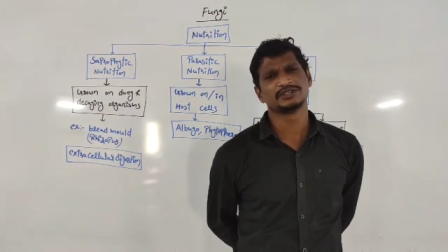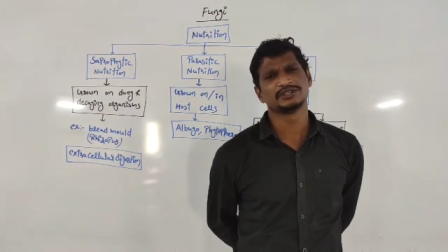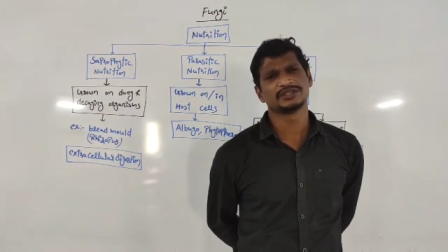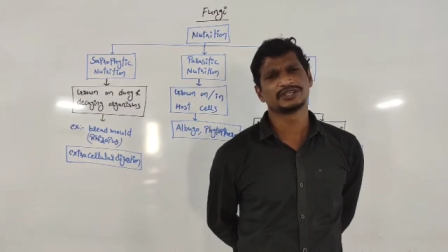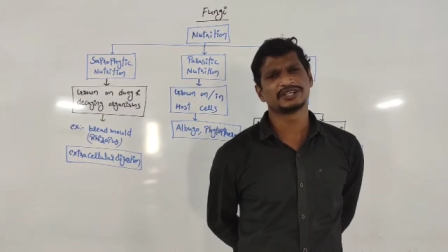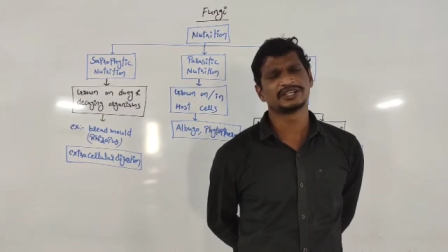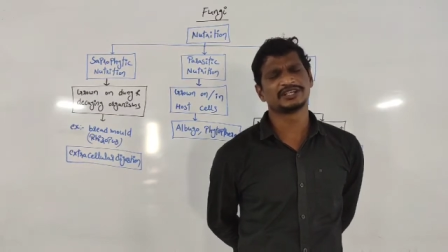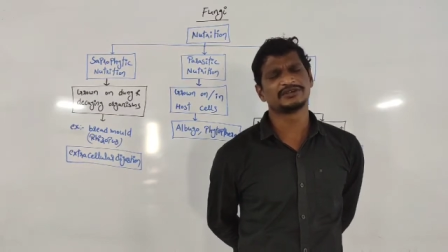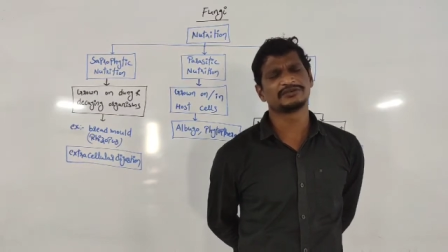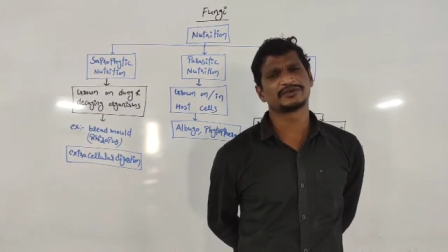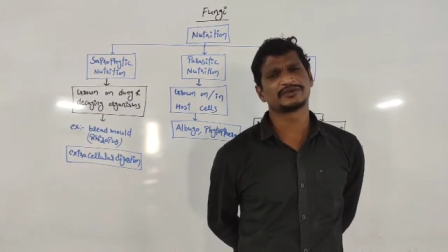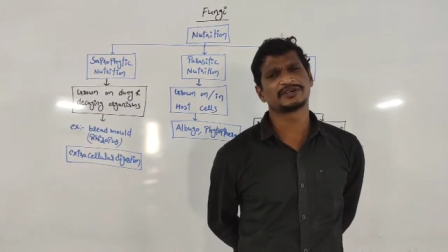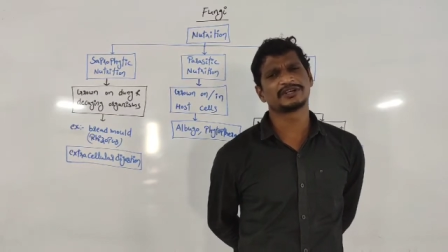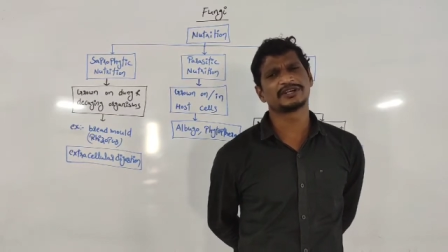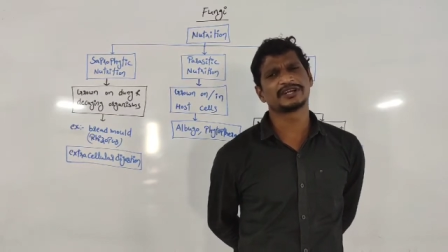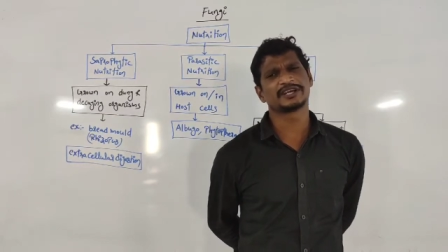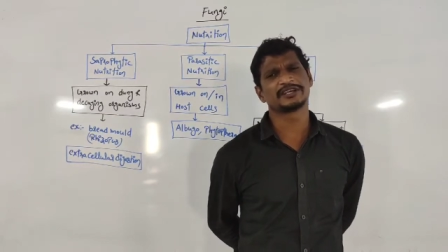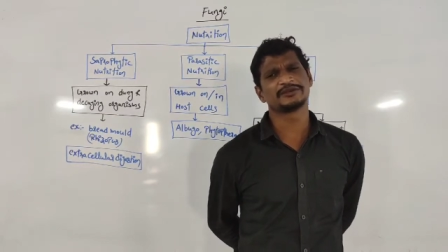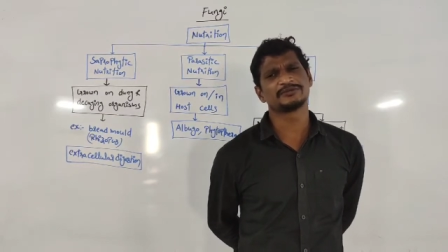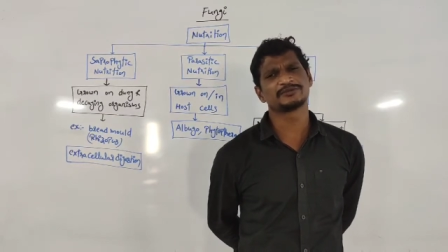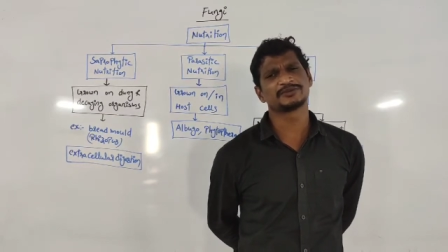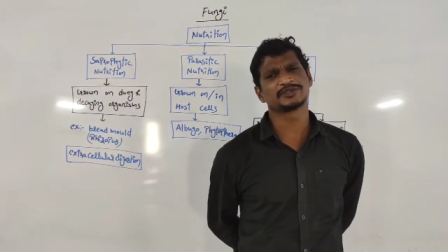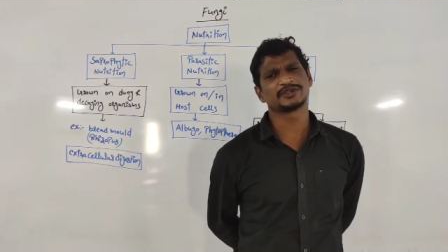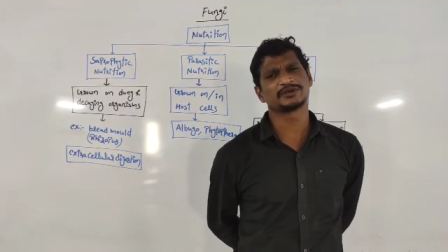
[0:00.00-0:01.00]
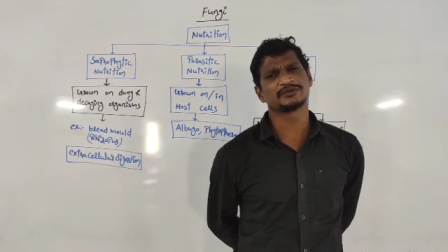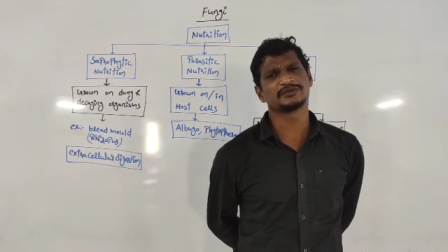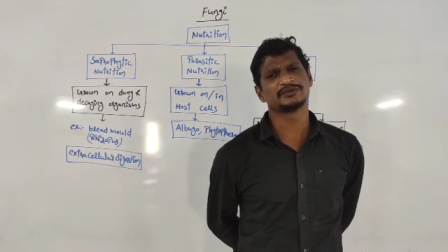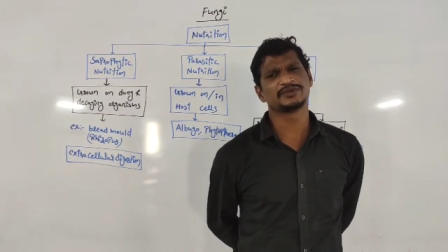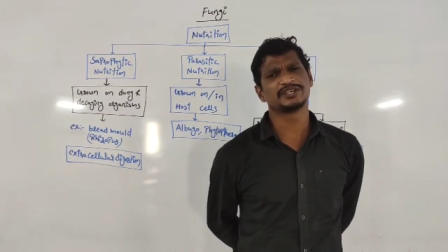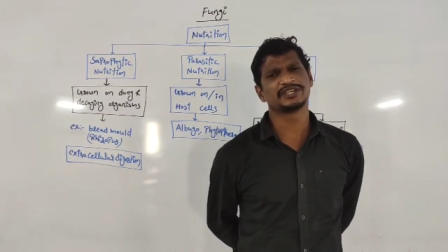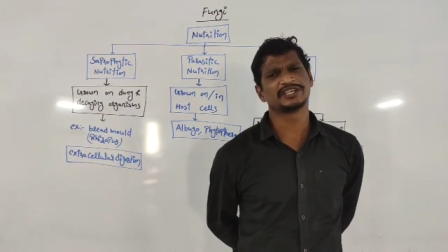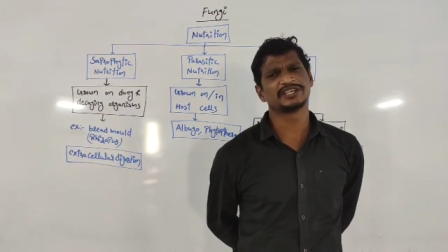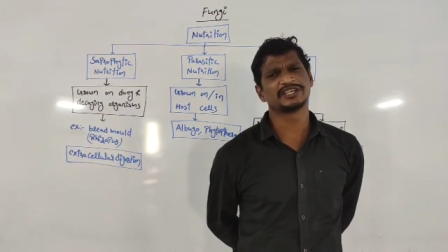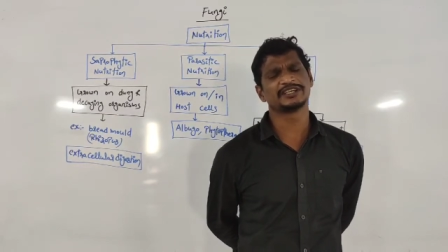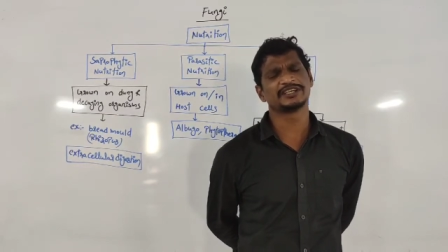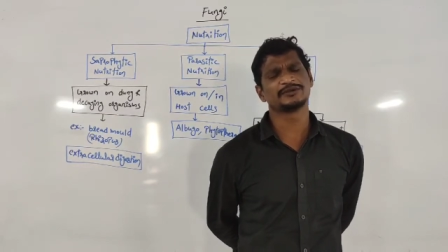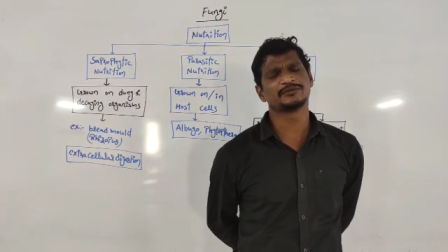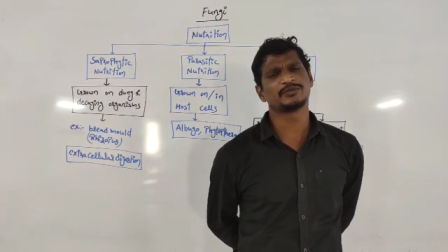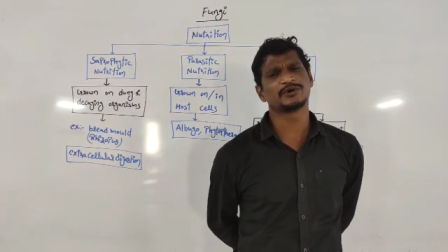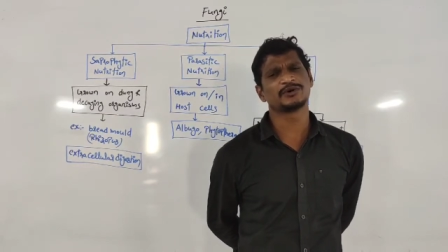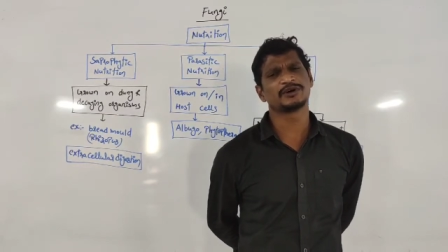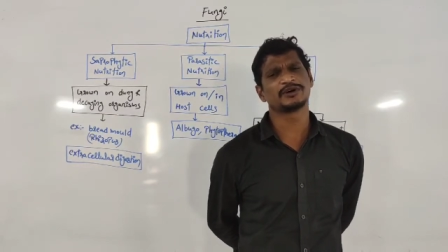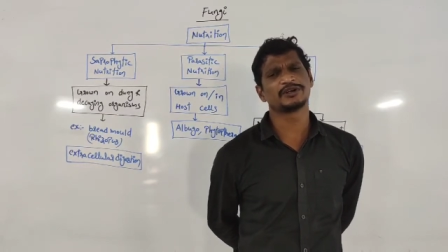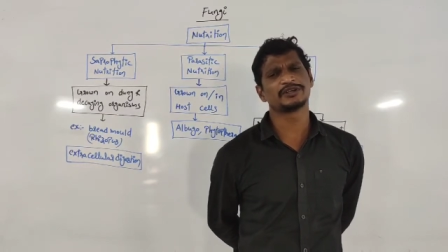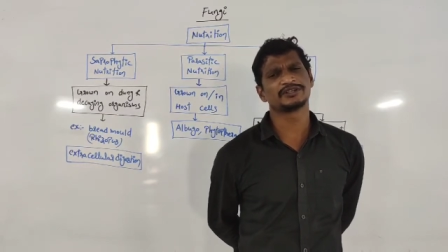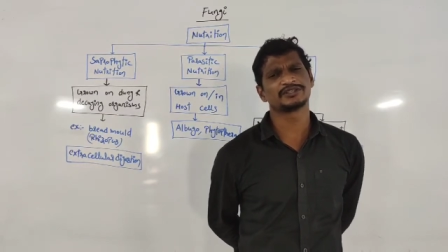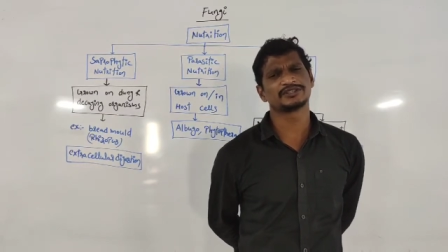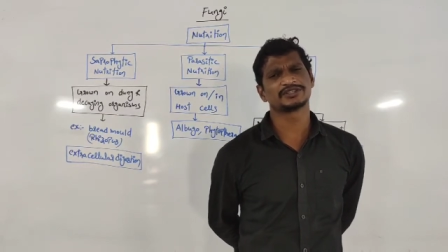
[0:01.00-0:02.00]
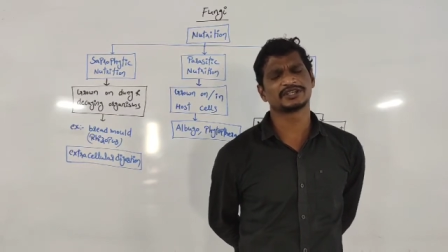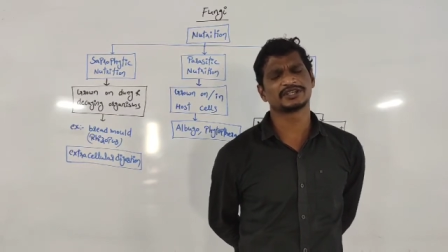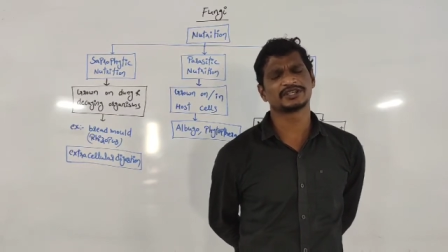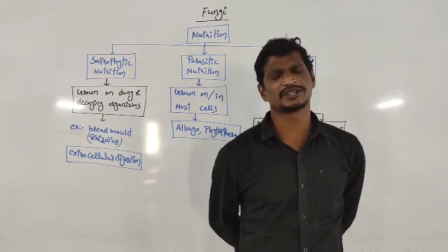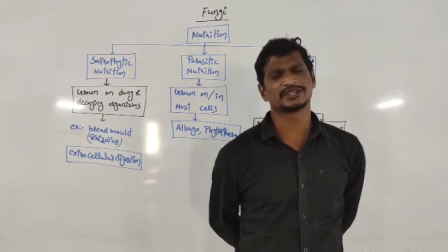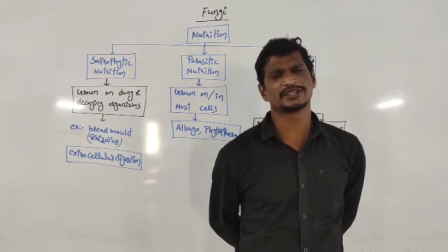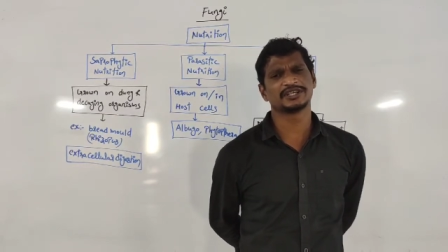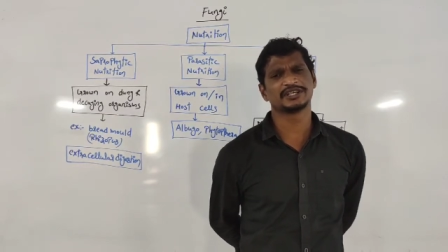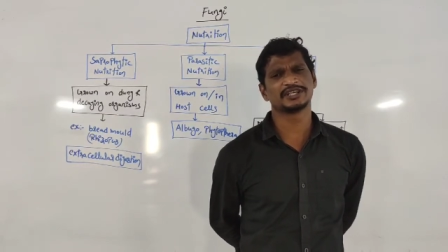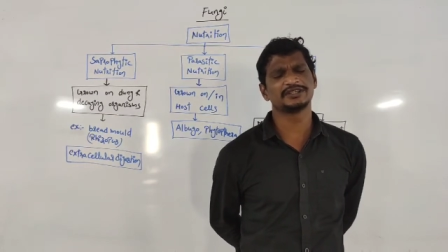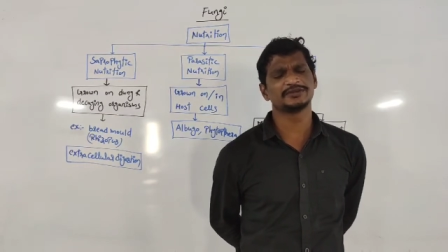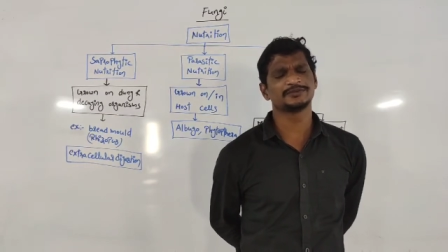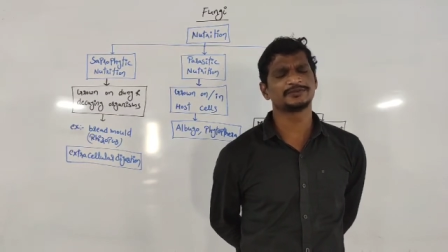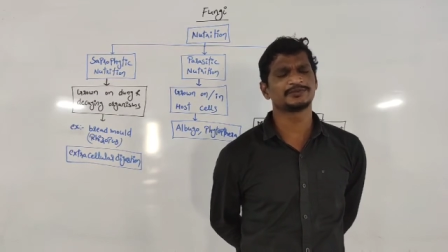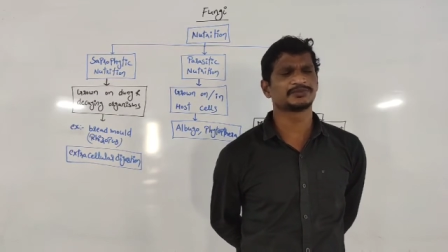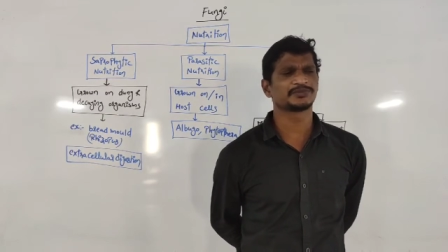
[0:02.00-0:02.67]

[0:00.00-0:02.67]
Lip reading: Different types of decaying parts are there,